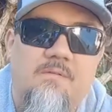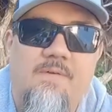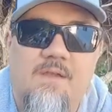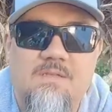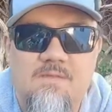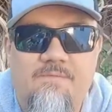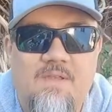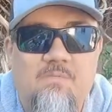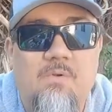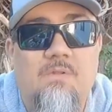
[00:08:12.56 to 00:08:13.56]
Find us at
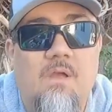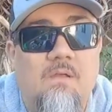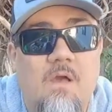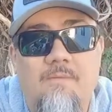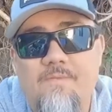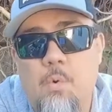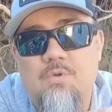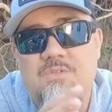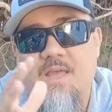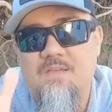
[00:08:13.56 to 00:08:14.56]
facebook.com
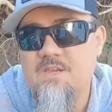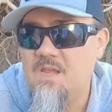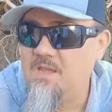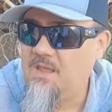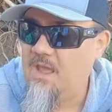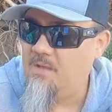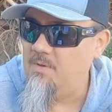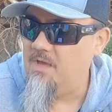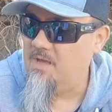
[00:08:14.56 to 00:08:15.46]
forward slash K B